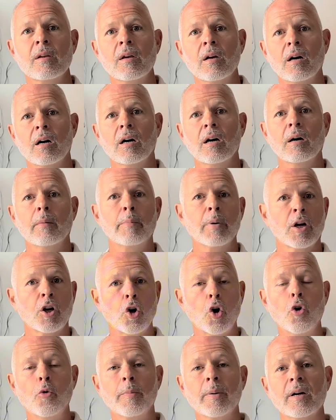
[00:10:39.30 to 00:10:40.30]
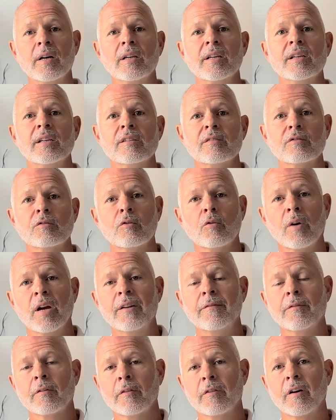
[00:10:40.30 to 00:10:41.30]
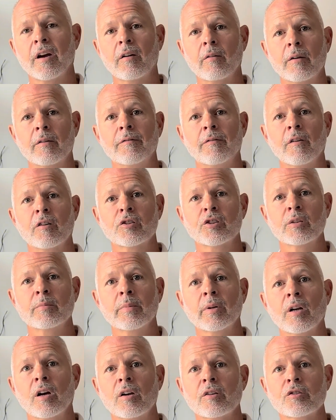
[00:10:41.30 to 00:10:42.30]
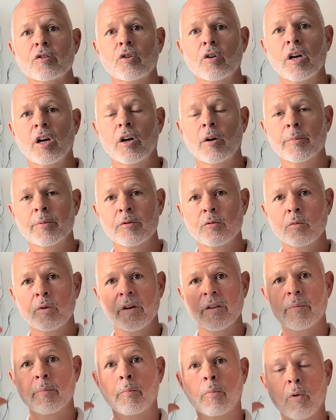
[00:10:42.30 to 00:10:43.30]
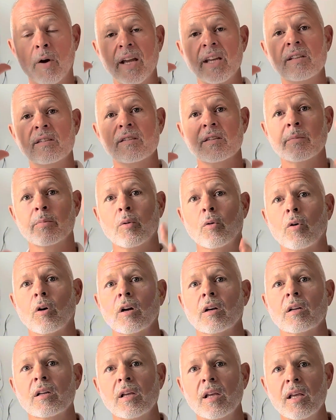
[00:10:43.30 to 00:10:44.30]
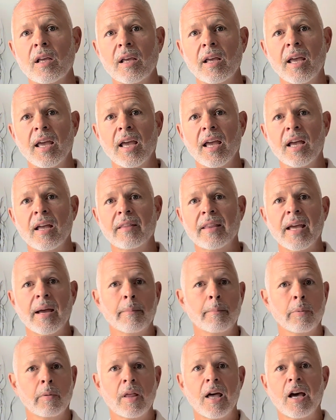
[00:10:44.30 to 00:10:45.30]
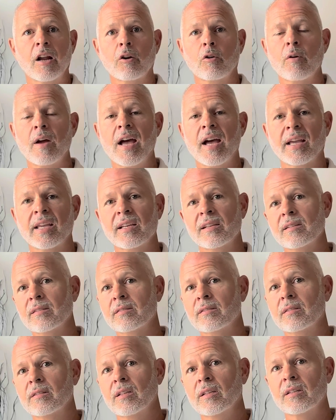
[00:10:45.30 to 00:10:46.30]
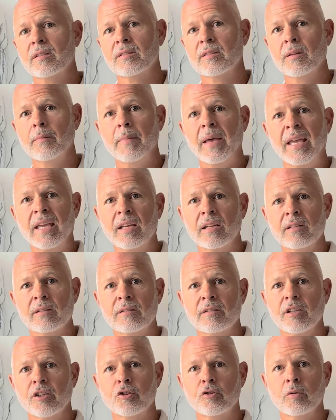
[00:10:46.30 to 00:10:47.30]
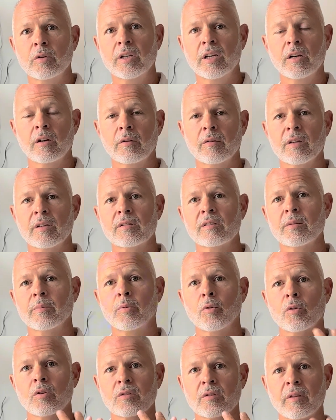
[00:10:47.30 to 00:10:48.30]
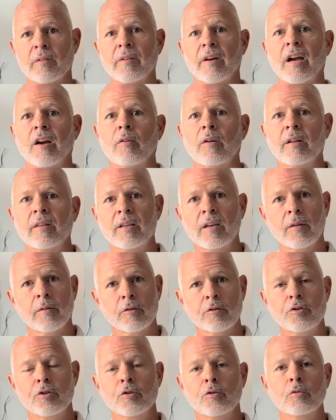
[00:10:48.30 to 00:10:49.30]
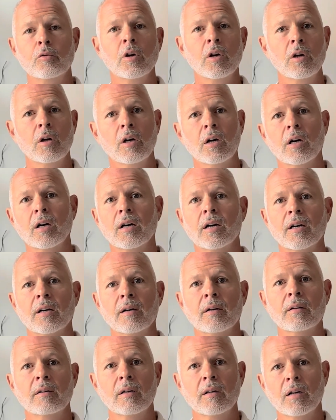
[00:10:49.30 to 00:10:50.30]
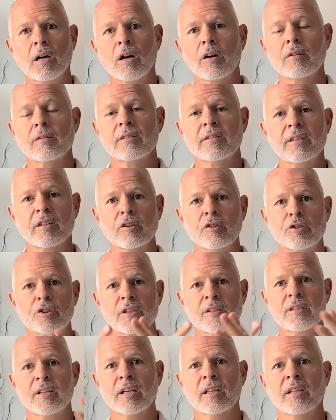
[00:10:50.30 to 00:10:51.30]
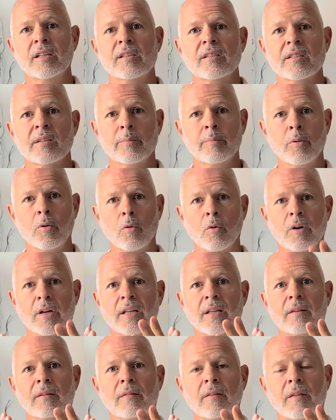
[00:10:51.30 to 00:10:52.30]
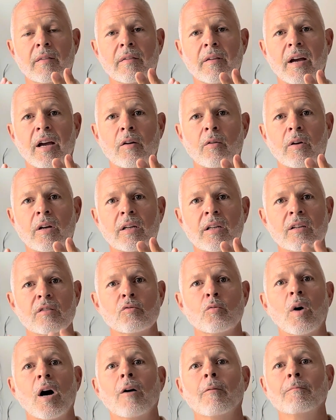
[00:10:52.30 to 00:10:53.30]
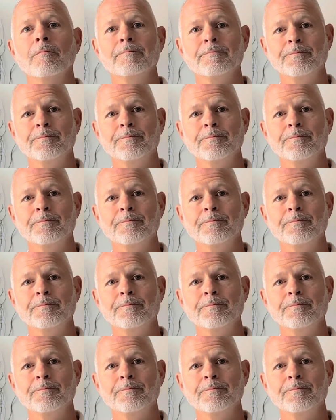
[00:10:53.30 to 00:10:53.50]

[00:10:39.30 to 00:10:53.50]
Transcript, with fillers: Uh, bacopa is great for thyroid function, but also helps with brain support and that bladderwrack is, is the main constituent here that supports the thyroid. The other two uh, are synergistically supporting the thyroid as well.